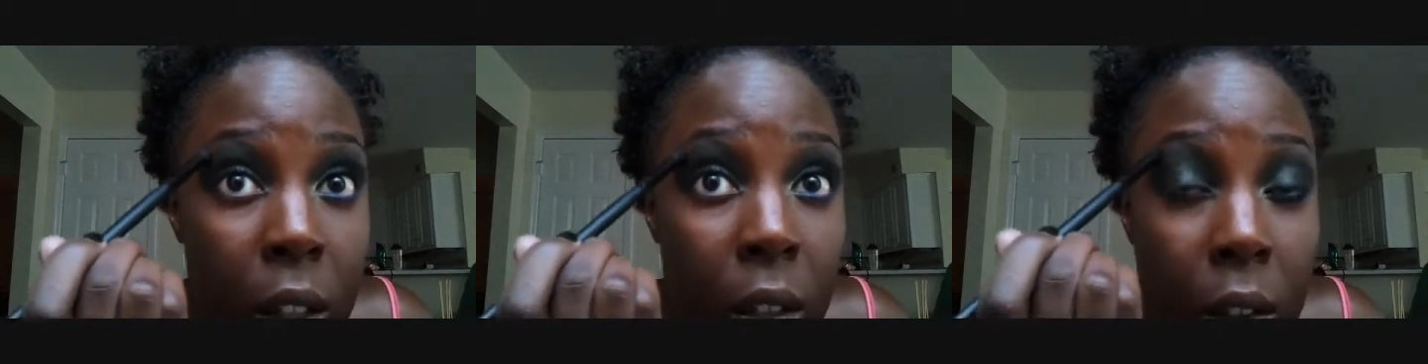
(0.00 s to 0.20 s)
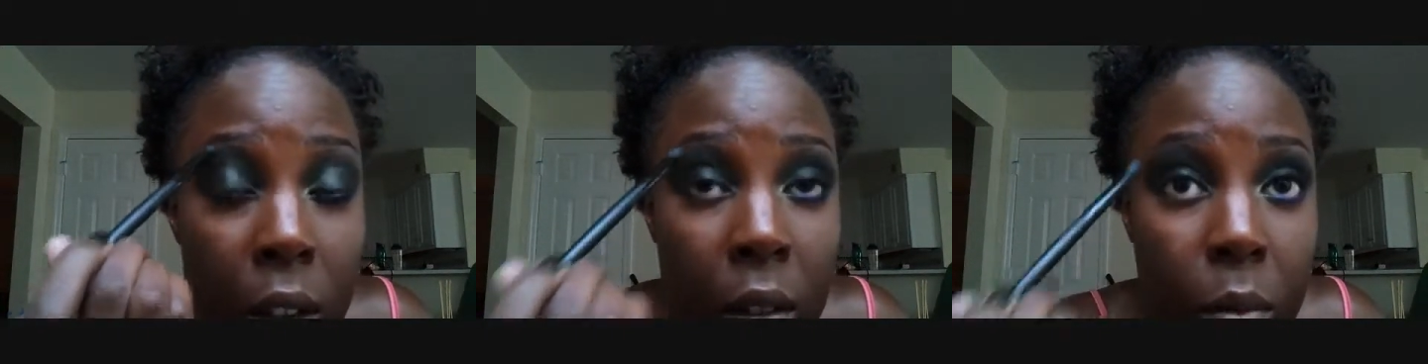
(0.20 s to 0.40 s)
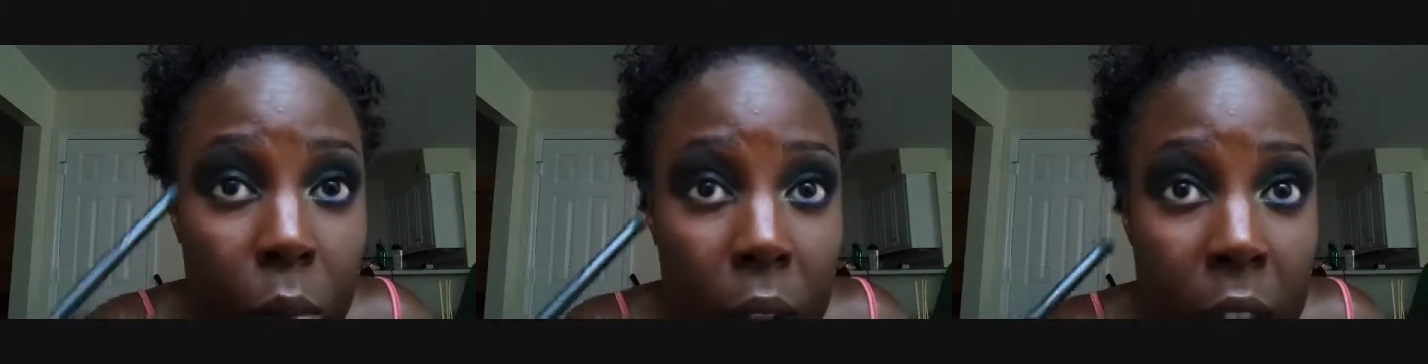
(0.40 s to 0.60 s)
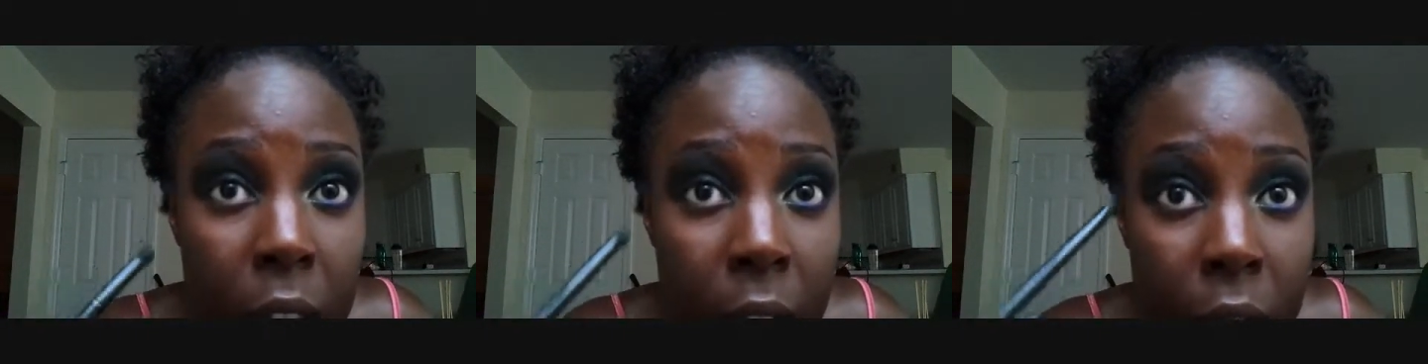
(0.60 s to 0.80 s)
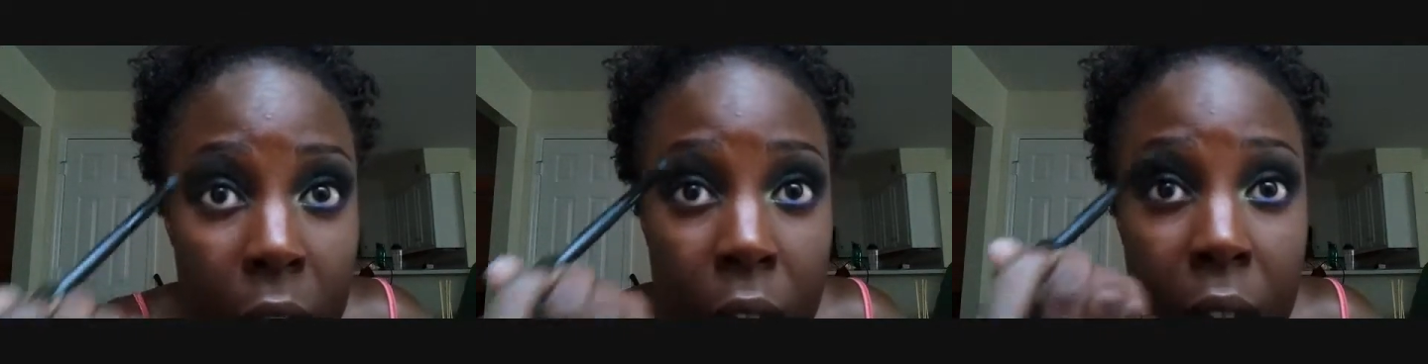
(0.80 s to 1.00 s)
you can
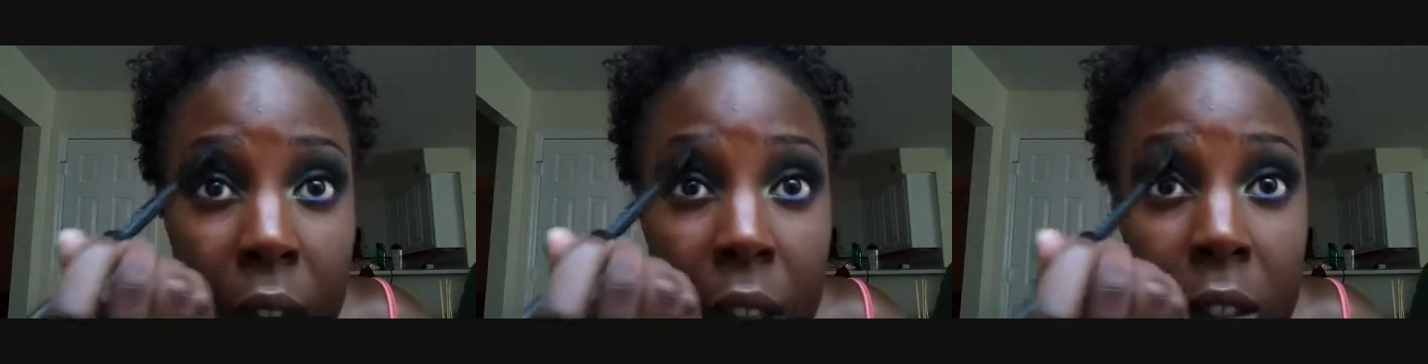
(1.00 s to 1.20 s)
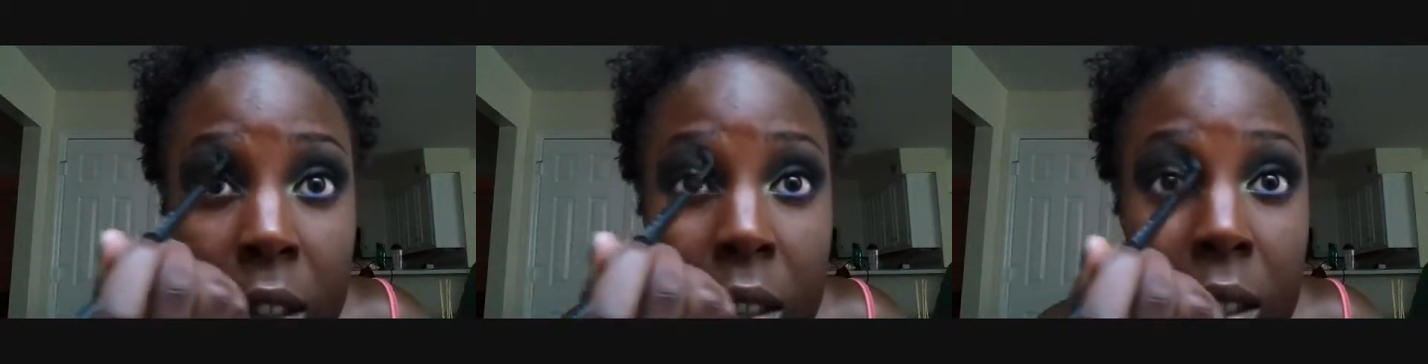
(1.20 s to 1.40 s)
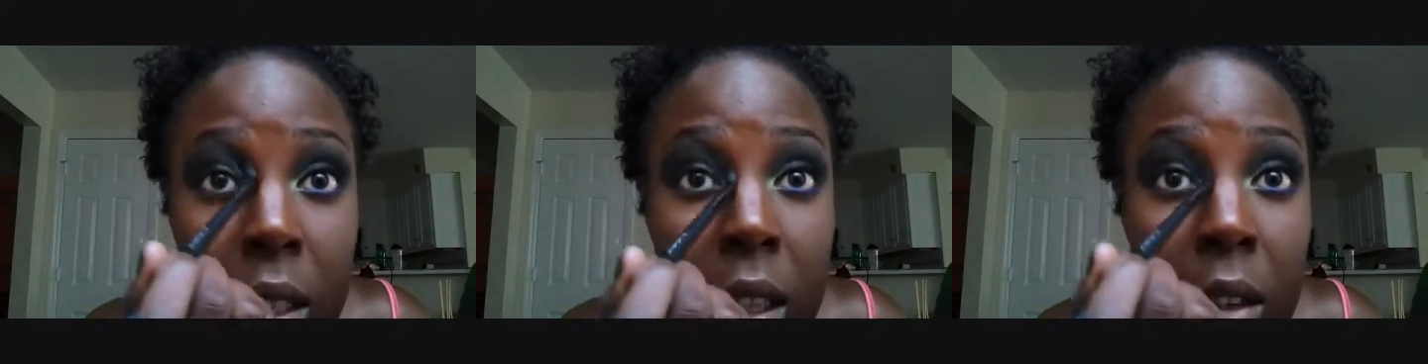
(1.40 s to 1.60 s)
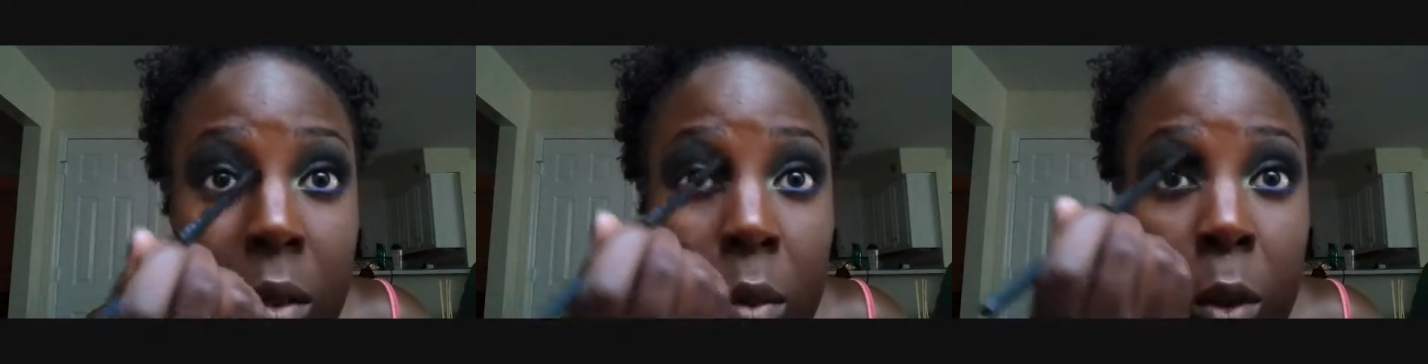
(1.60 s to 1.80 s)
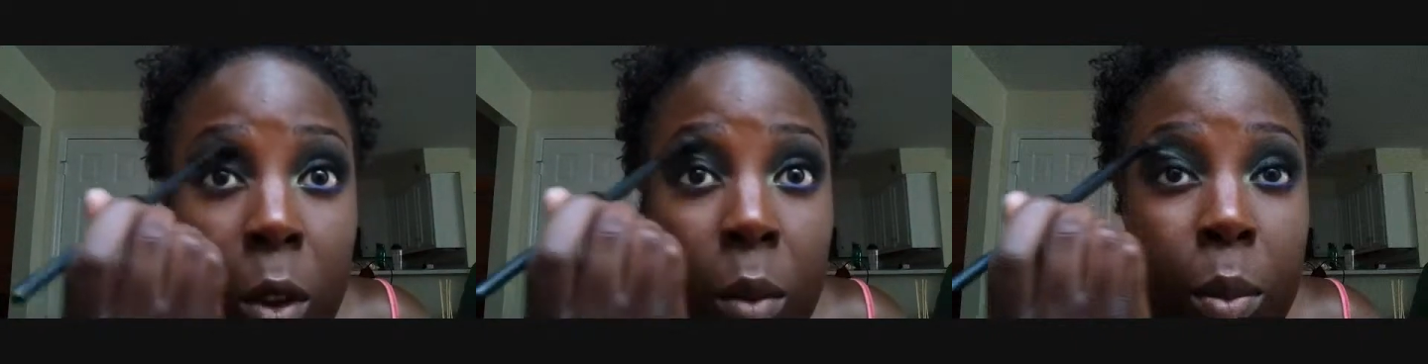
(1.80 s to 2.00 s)
blend out your edges a
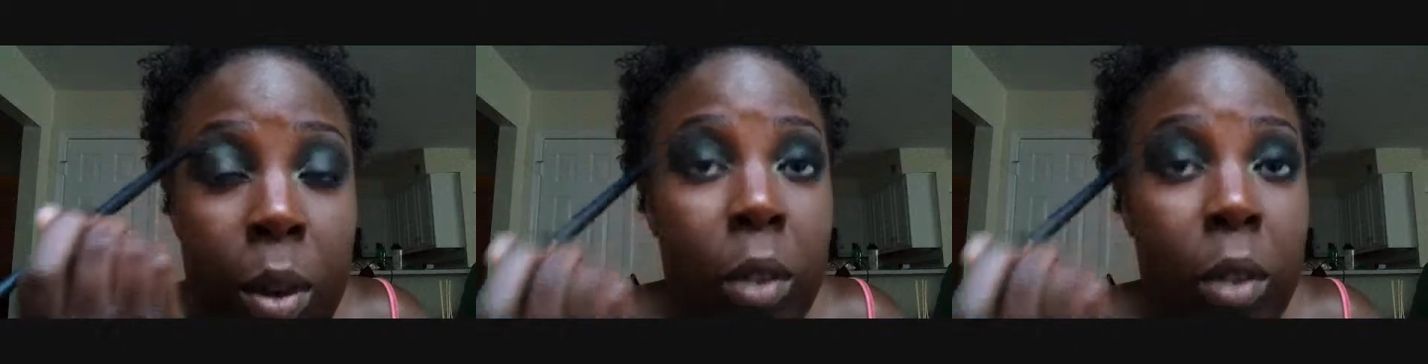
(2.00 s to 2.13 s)
little more,